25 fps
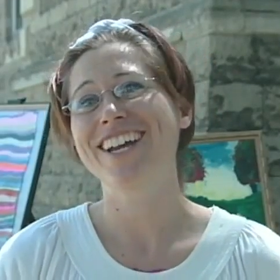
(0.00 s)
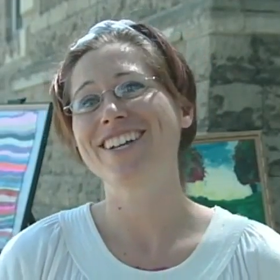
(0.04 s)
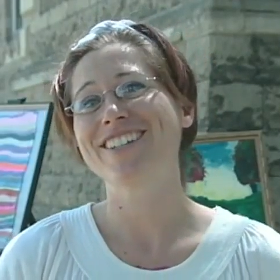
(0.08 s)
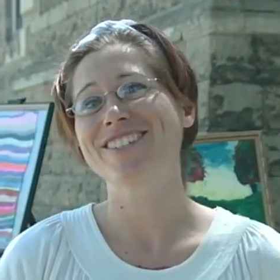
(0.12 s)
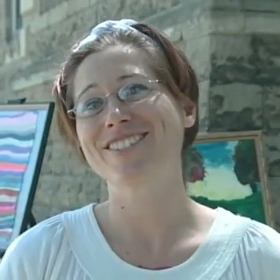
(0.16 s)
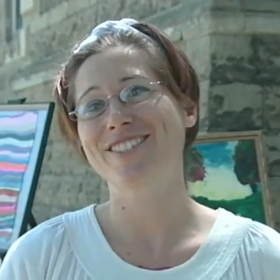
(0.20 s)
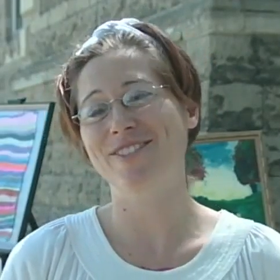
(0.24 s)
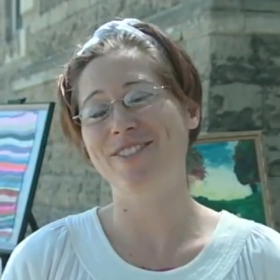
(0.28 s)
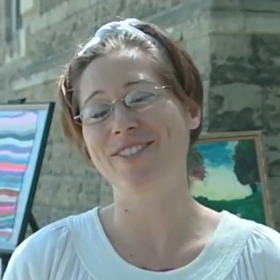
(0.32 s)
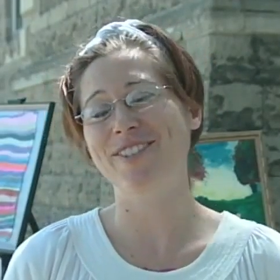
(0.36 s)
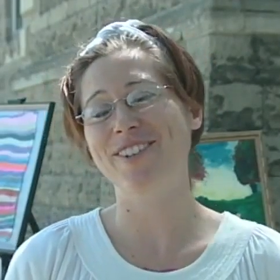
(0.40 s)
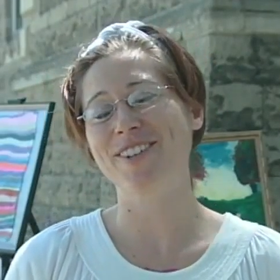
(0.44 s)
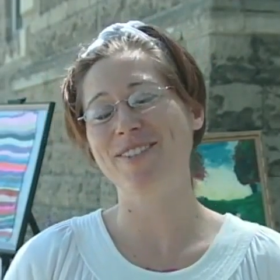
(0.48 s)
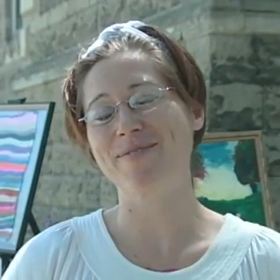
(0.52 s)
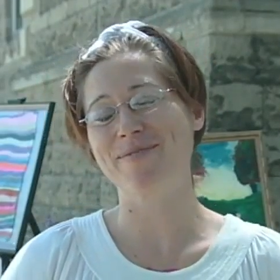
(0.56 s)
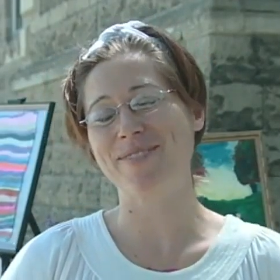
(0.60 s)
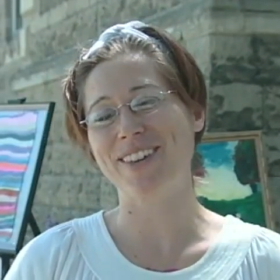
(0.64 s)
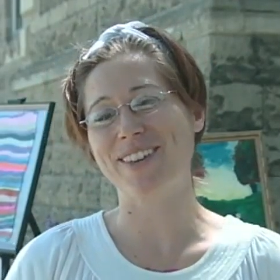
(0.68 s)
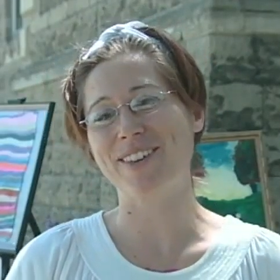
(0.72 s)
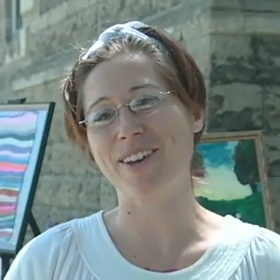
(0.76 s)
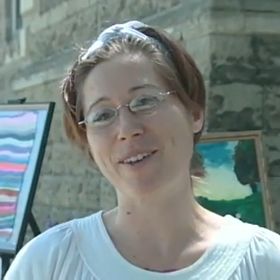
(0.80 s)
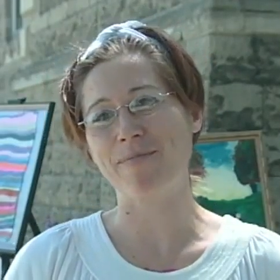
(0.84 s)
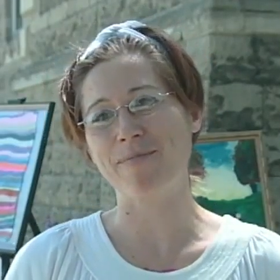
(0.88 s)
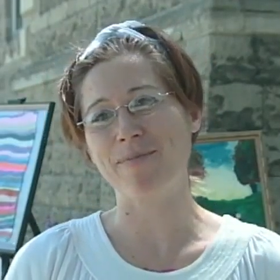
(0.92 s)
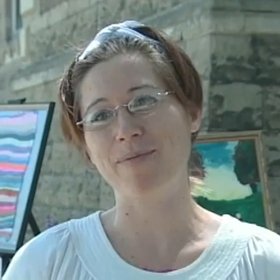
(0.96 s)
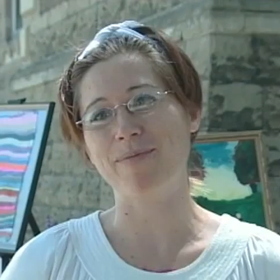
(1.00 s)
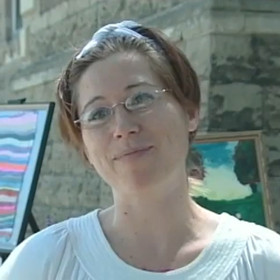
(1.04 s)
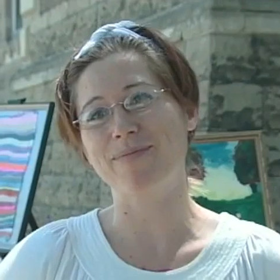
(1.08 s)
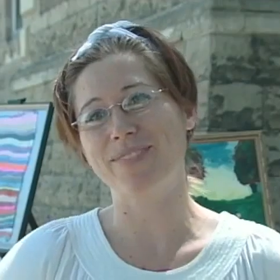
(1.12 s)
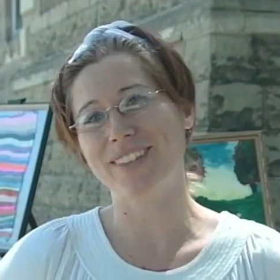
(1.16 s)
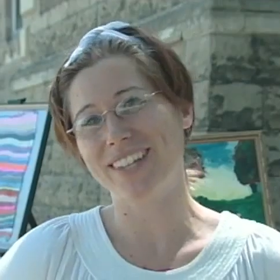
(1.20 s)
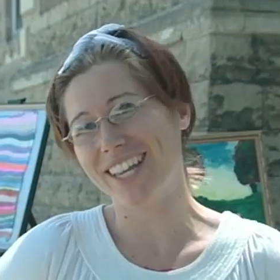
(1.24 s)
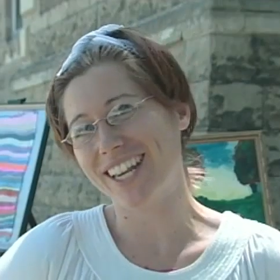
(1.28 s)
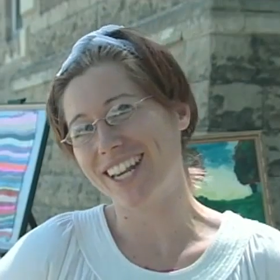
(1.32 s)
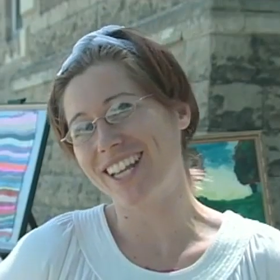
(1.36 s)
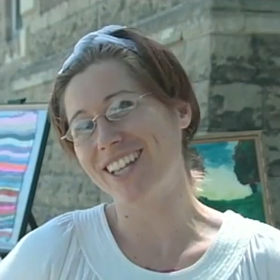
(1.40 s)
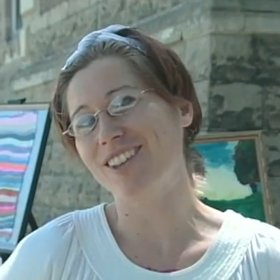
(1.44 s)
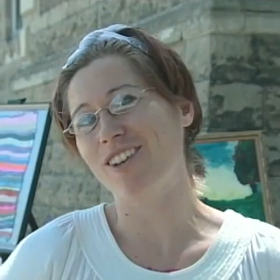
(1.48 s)
So we're going to be uh,
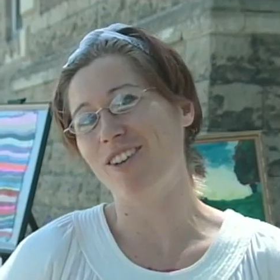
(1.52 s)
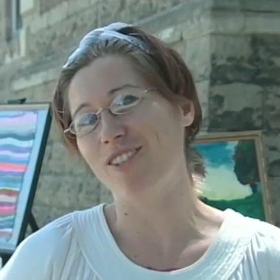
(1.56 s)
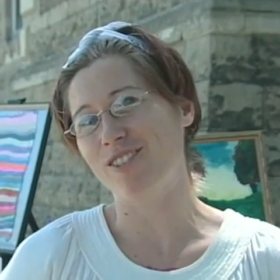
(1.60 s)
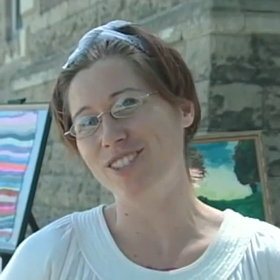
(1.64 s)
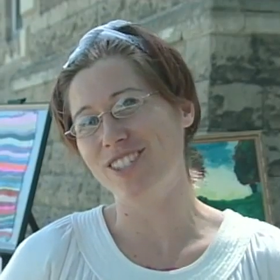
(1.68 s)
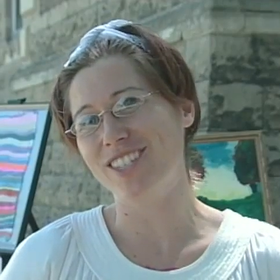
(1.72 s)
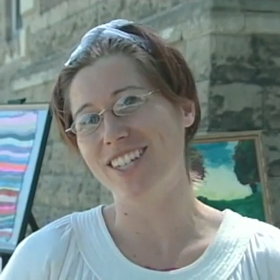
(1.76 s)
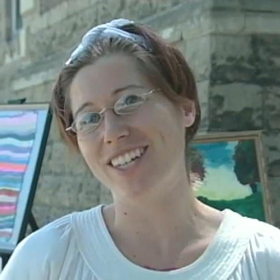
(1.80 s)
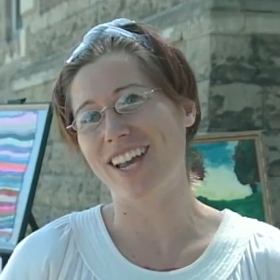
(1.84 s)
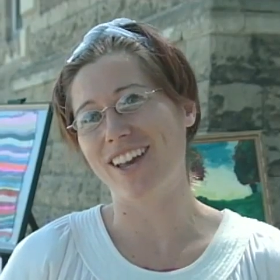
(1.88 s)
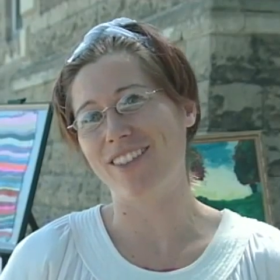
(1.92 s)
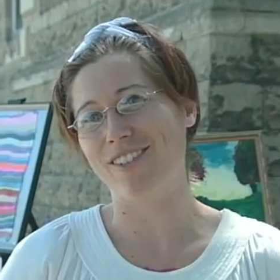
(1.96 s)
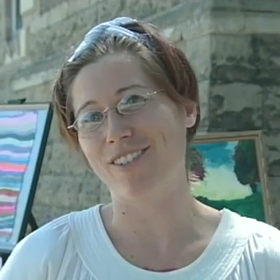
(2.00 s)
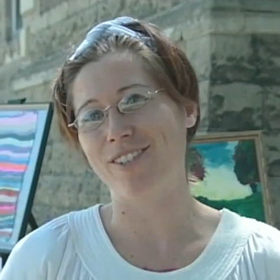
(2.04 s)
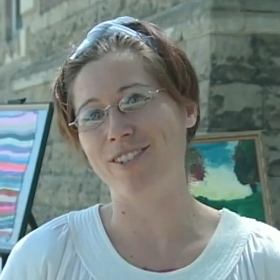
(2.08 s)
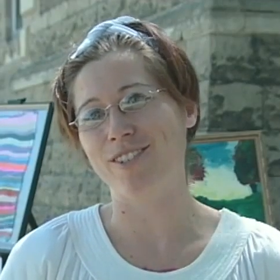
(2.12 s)
getting those together